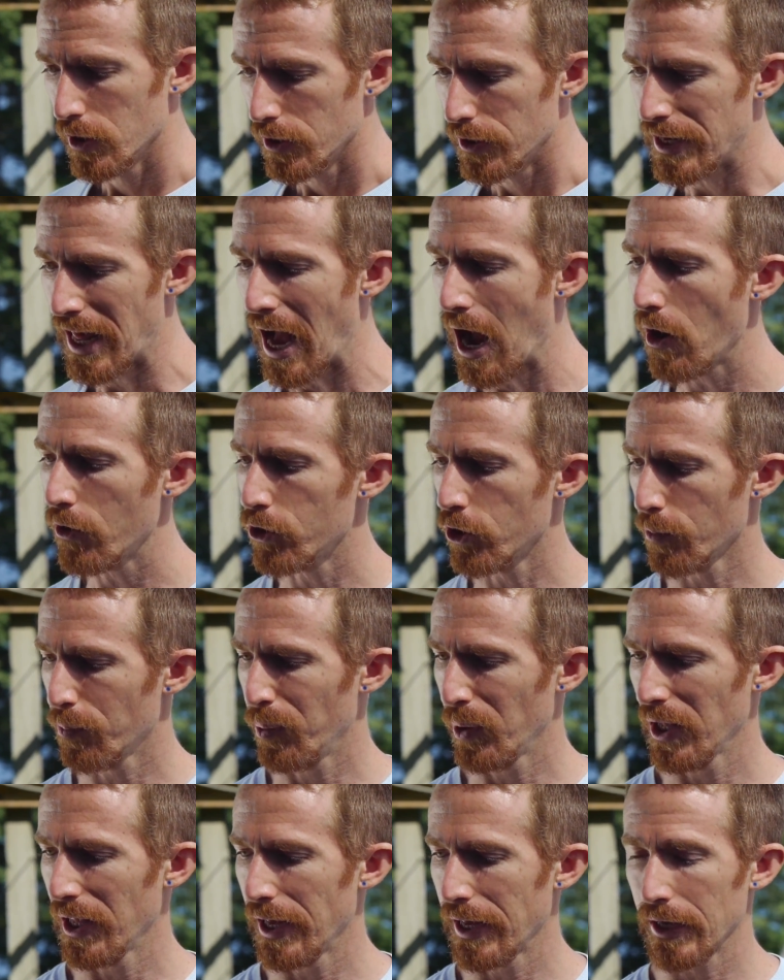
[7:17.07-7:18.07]
now you're
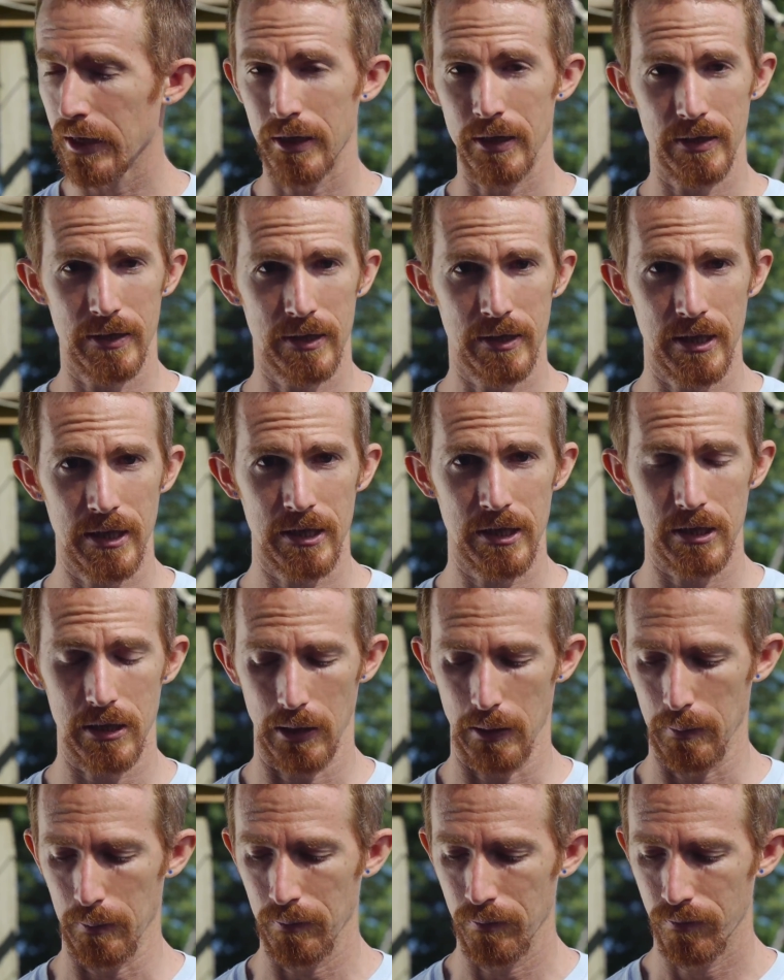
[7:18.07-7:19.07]
playing in a
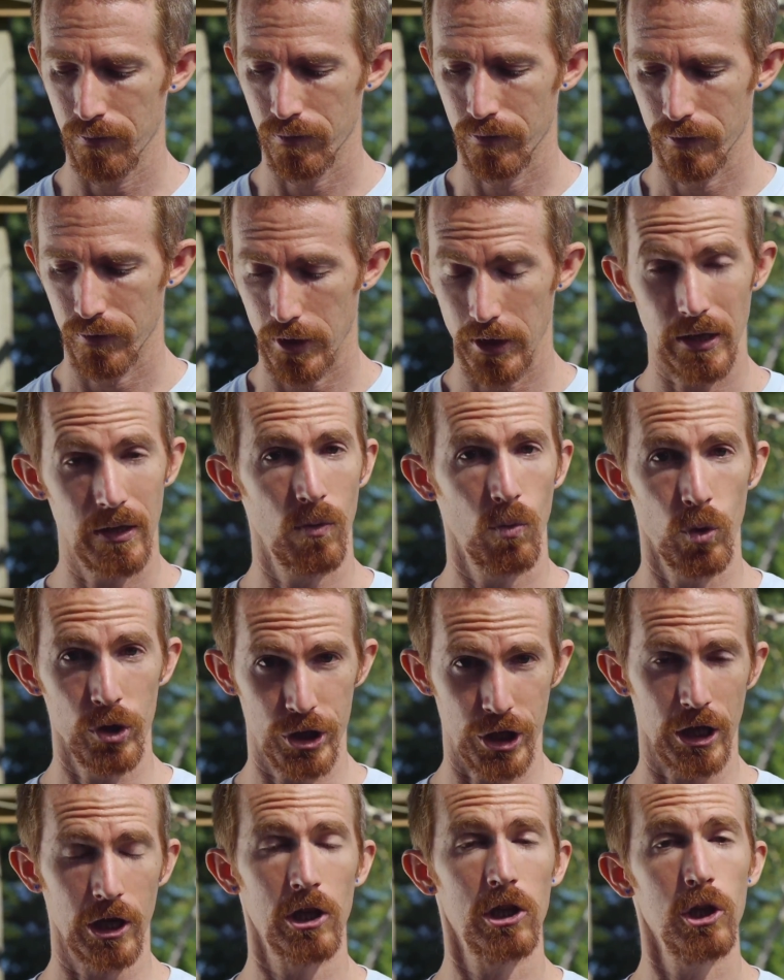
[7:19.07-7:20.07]
system which
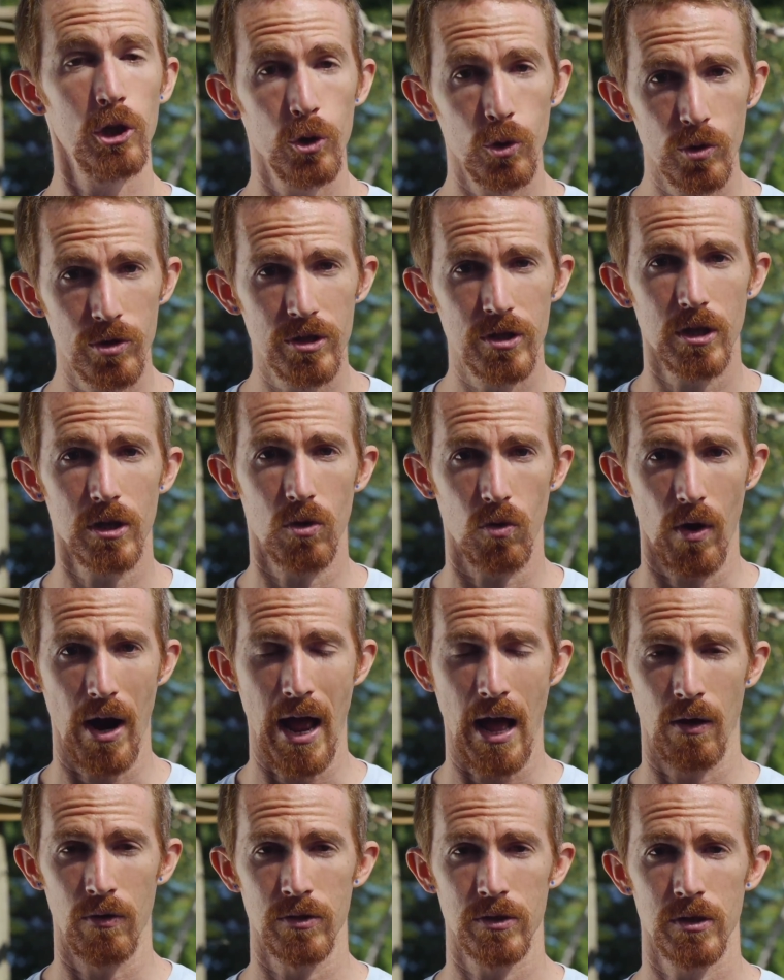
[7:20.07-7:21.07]
includes the
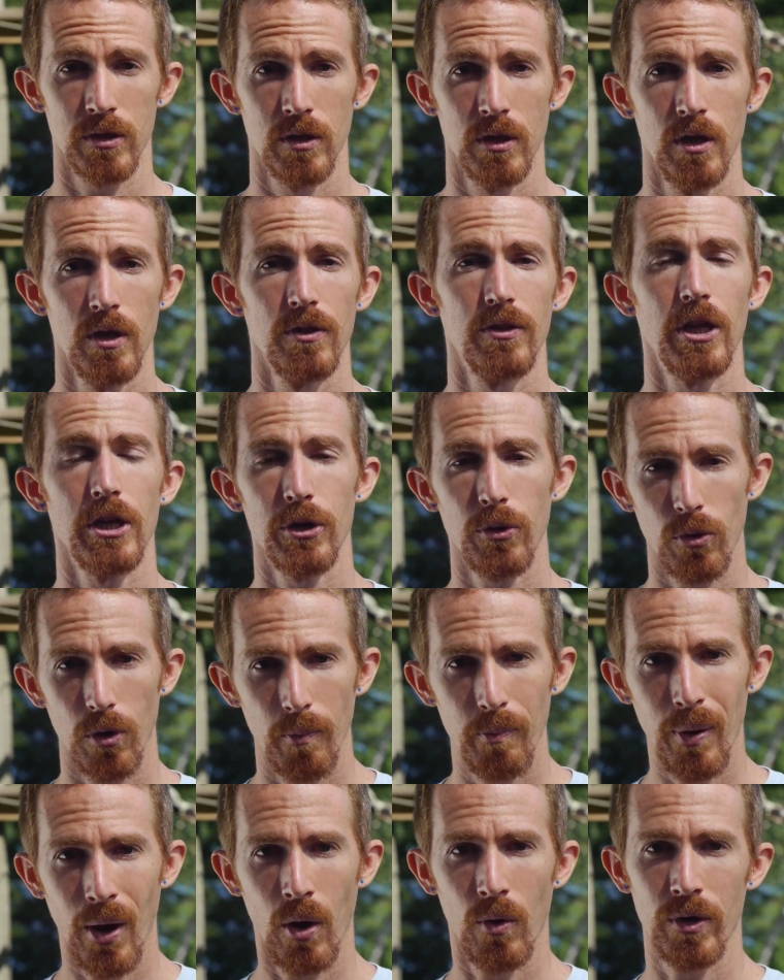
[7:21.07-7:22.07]
ground that your
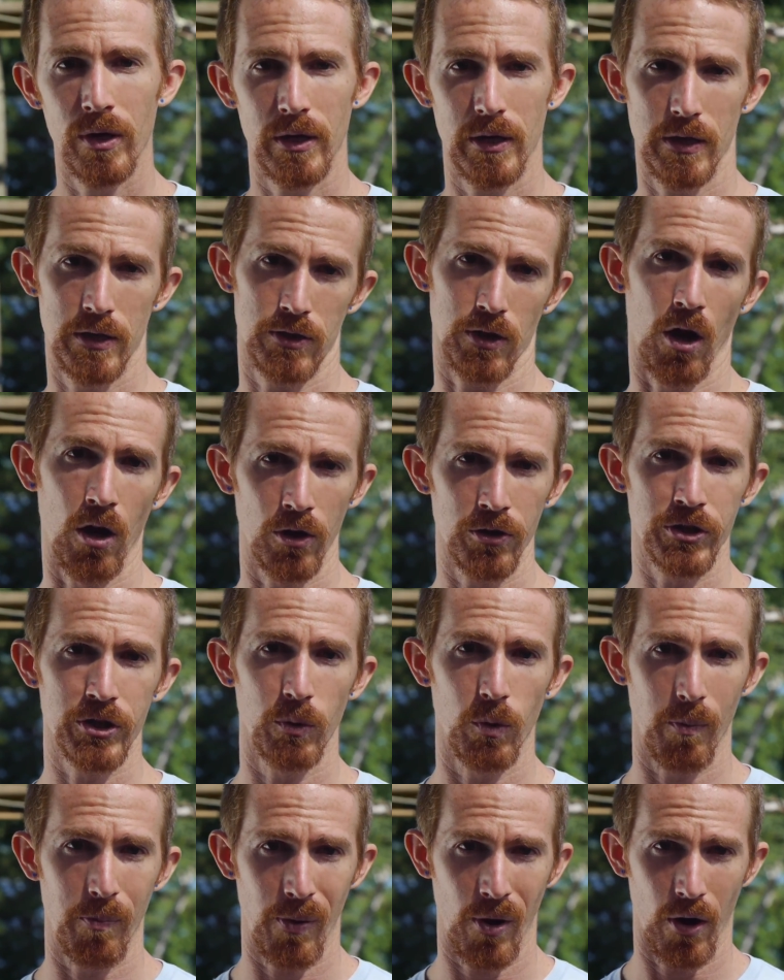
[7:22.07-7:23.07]
opponent is
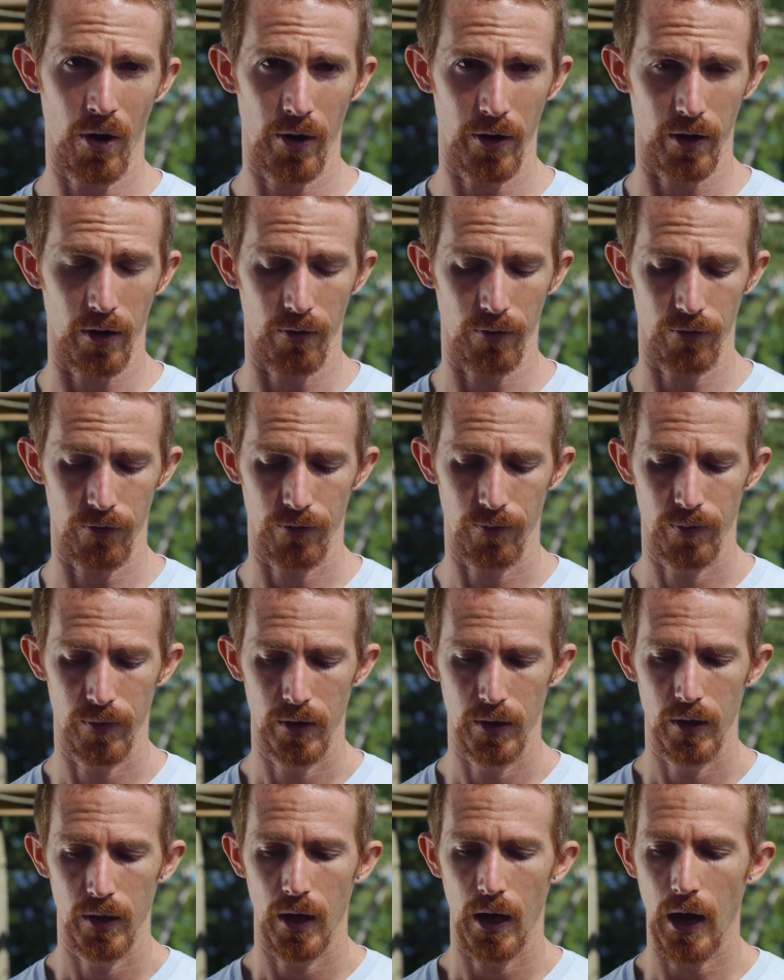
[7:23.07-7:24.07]
also a part
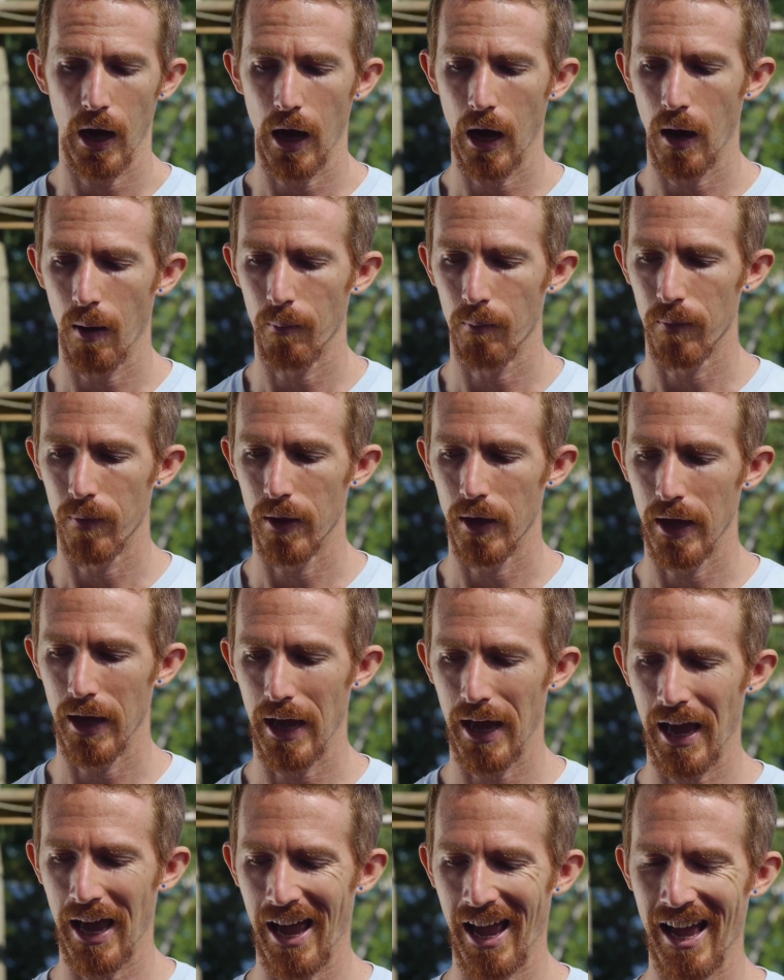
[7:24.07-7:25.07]
of.
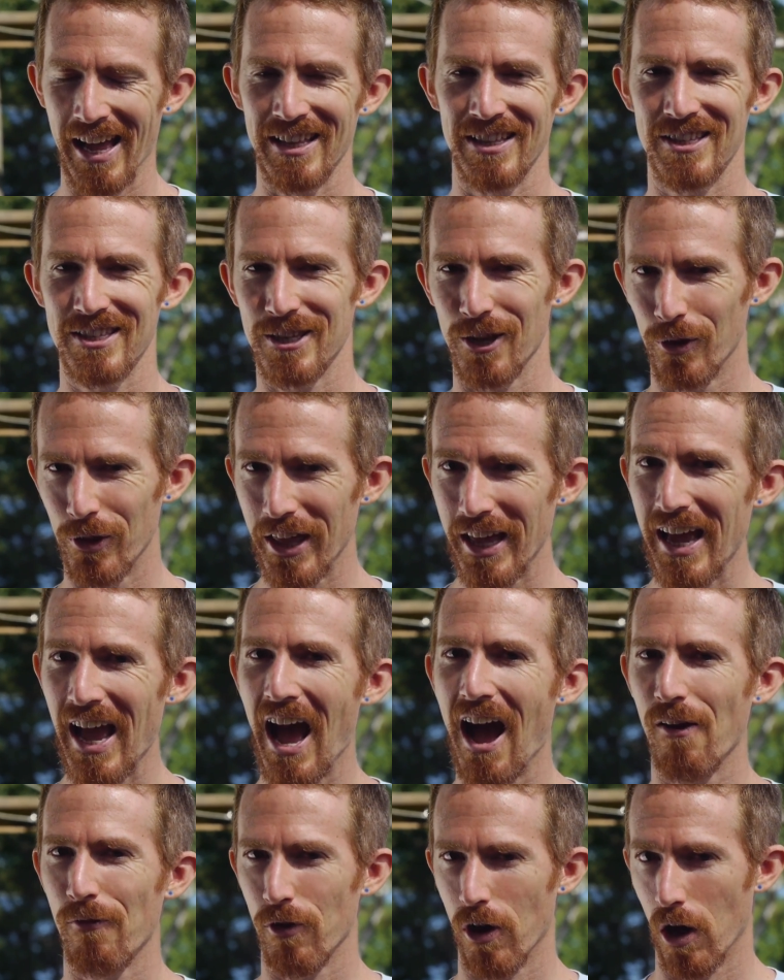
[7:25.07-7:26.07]
And so they
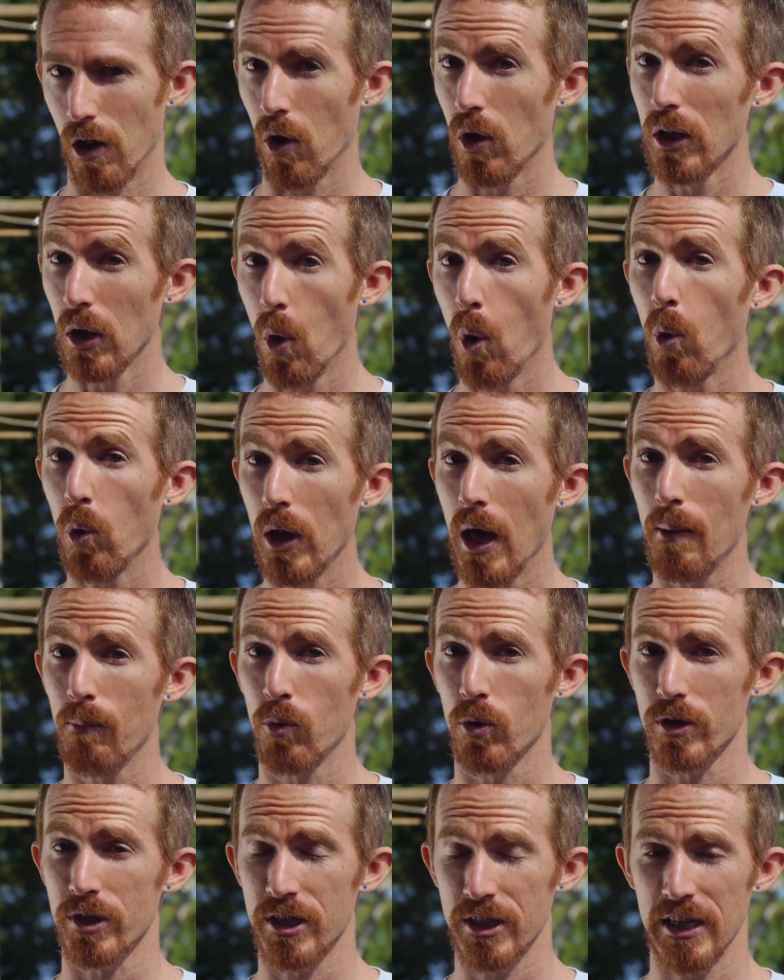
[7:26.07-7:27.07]
have a whole lot
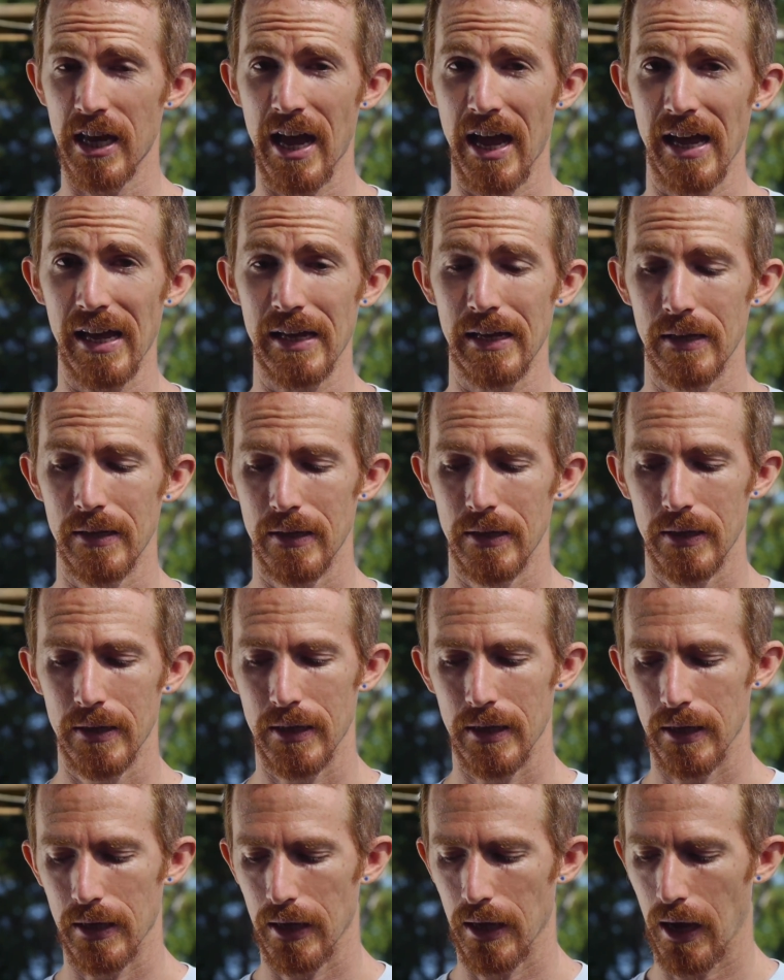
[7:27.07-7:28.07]
more say
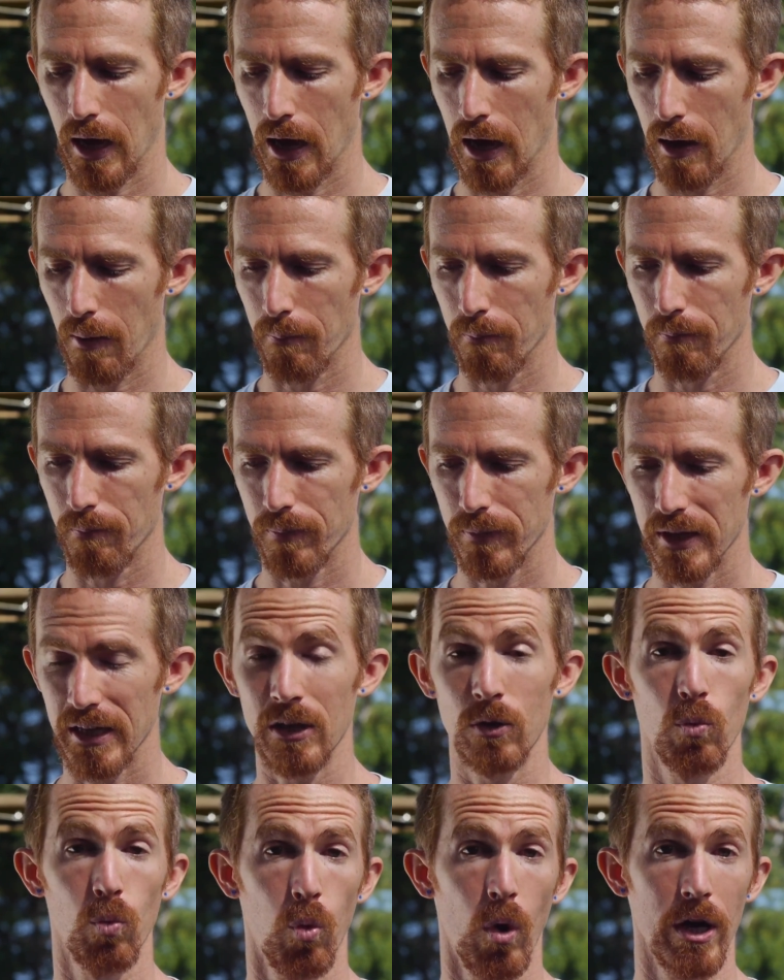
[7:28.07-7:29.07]

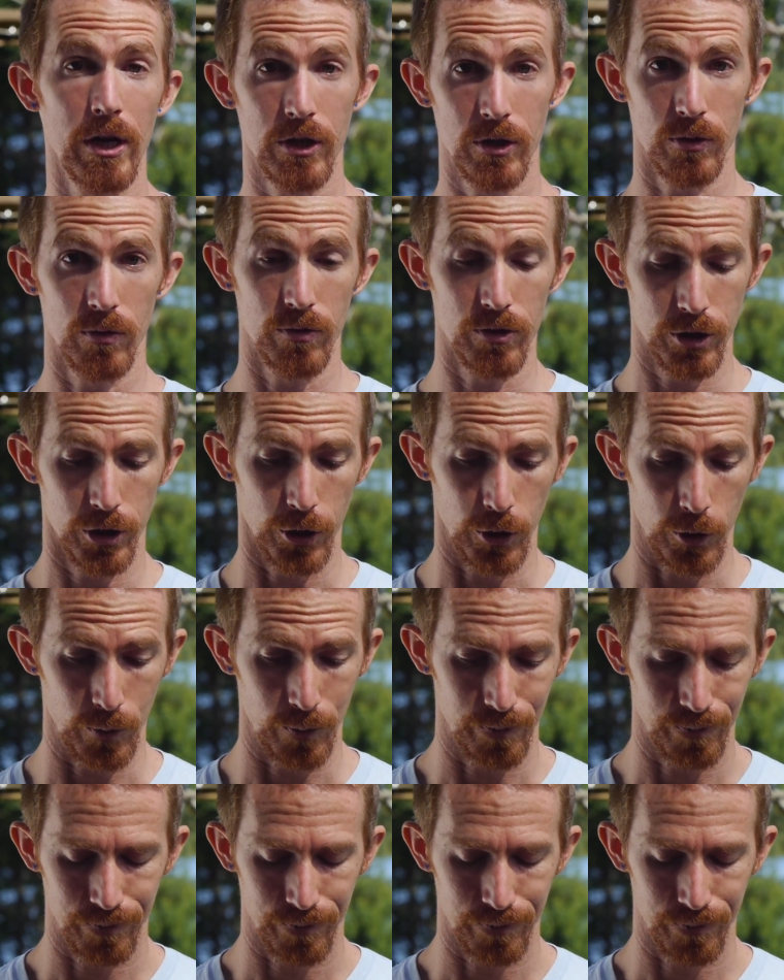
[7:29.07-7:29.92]
in what you do.